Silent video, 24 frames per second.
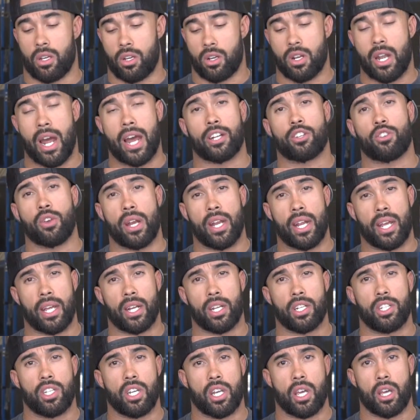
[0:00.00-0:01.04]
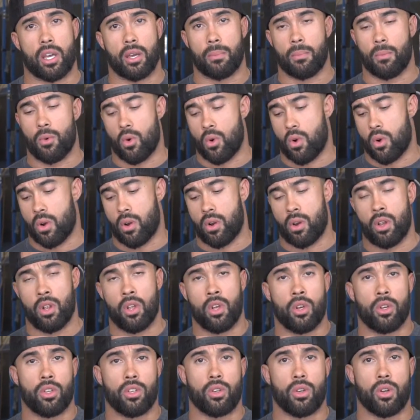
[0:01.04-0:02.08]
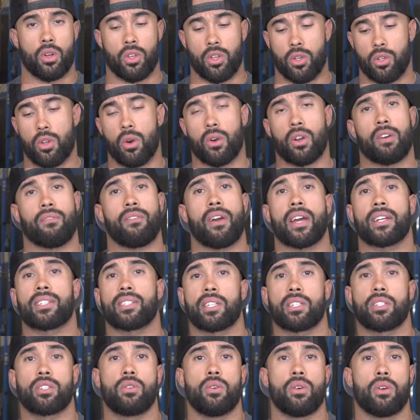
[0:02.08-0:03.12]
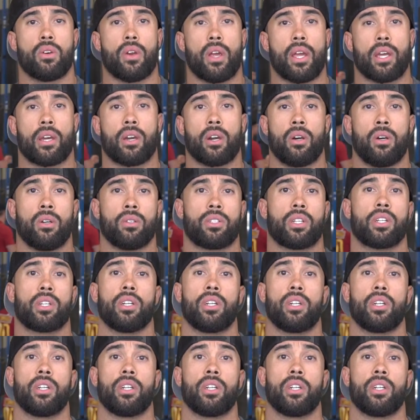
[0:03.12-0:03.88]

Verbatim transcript: you're not training at a gym or you know you don't have access to a great coach,